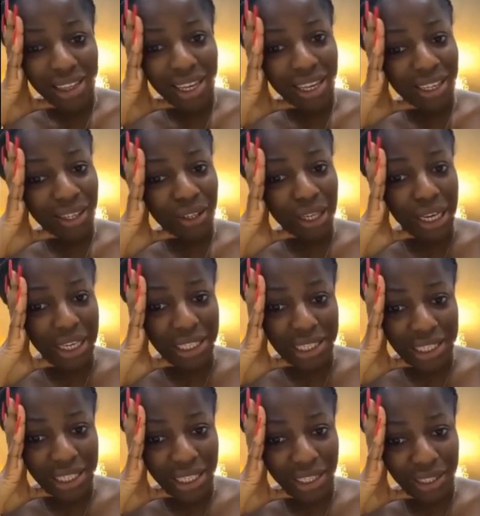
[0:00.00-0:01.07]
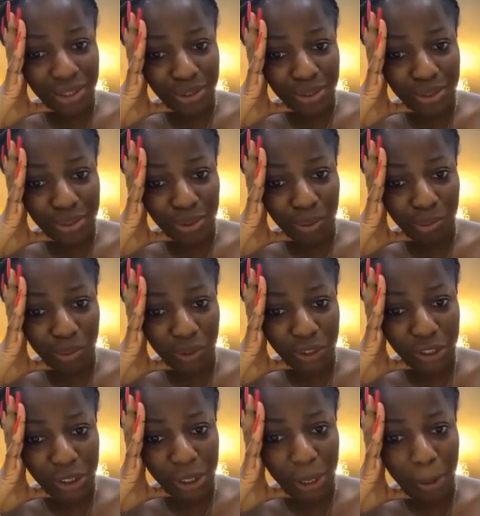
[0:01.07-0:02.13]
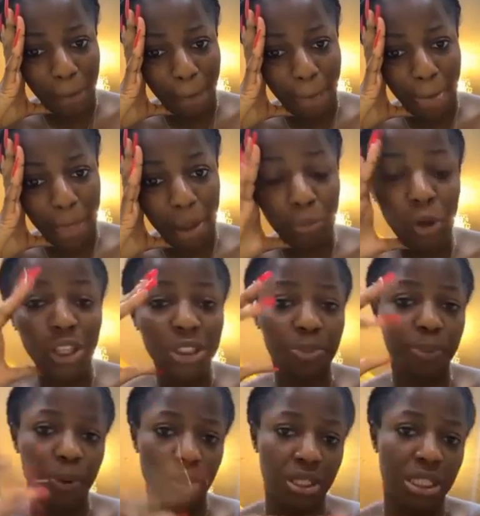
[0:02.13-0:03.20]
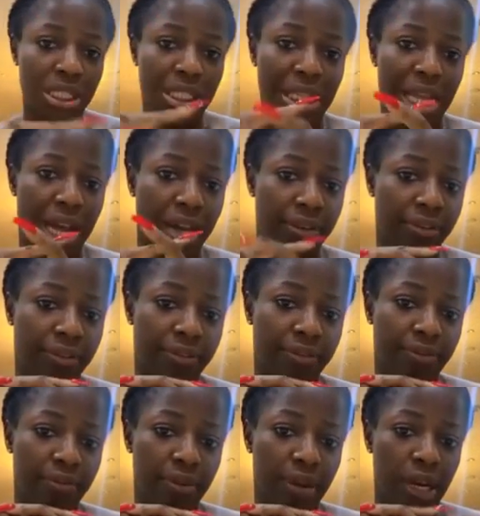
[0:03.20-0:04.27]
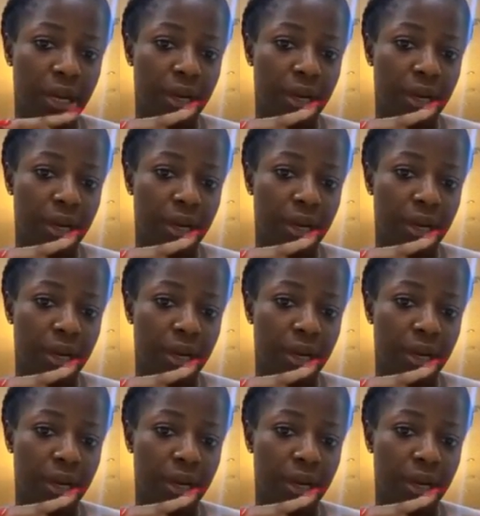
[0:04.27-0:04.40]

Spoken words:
Thank you guys, thank you so much. I'm going to post this live